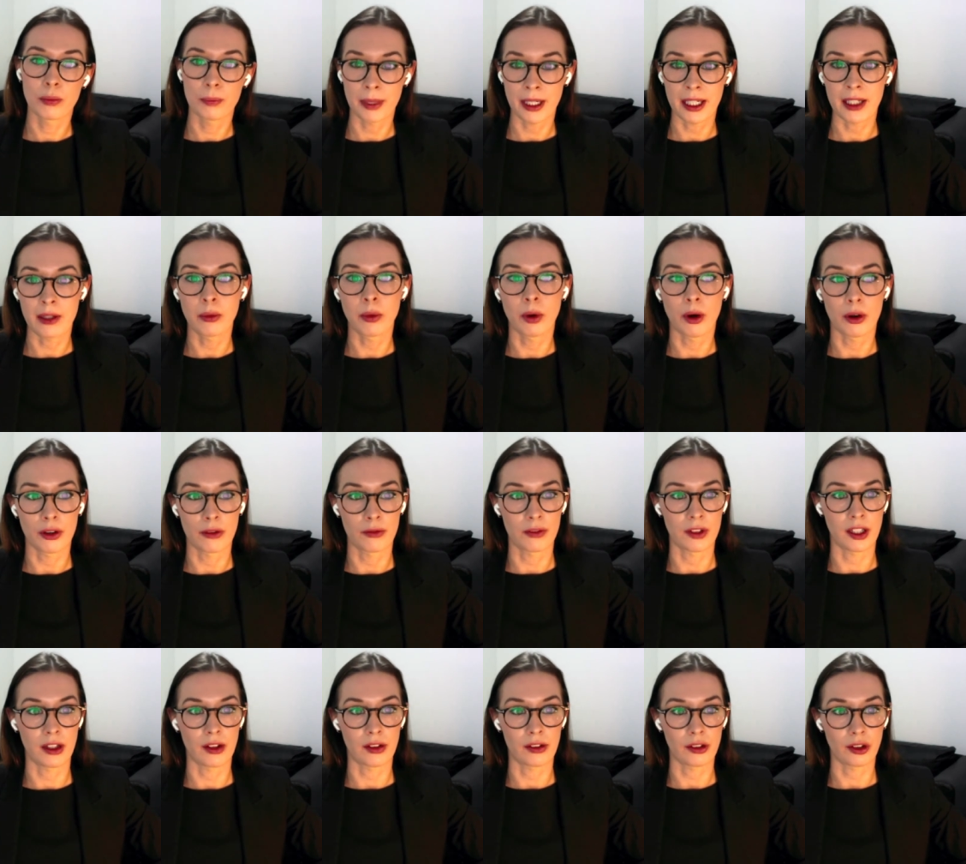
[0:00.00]
B1 of the
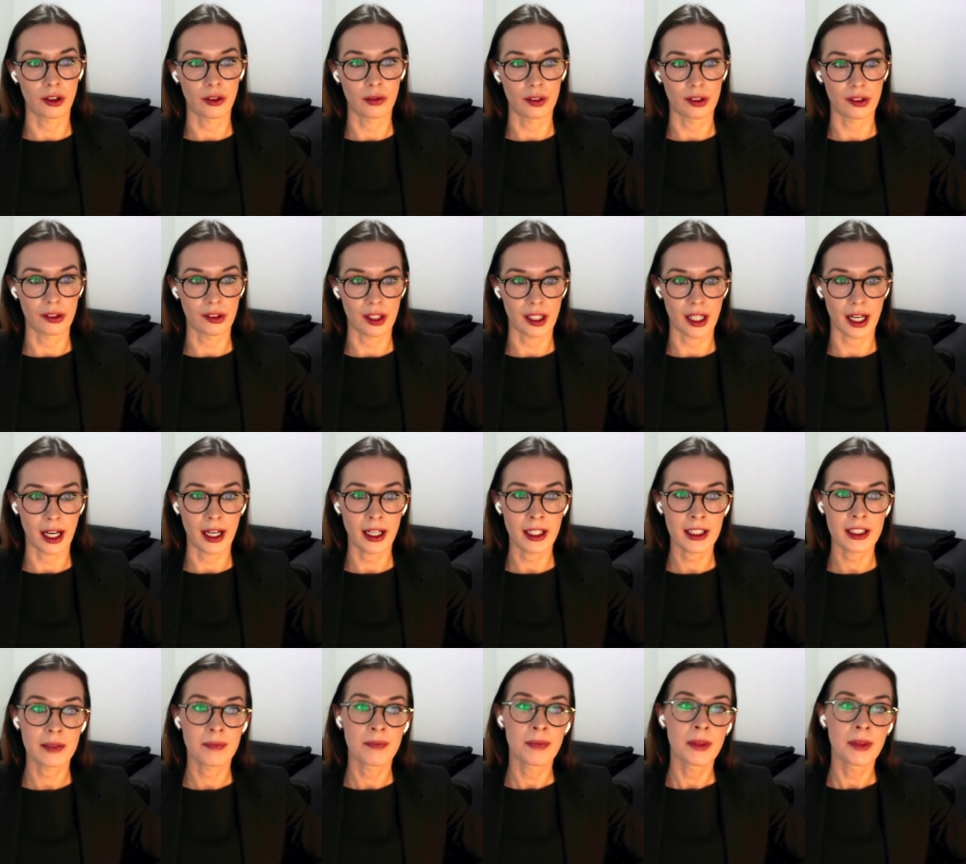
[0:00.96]
Insolvency Act.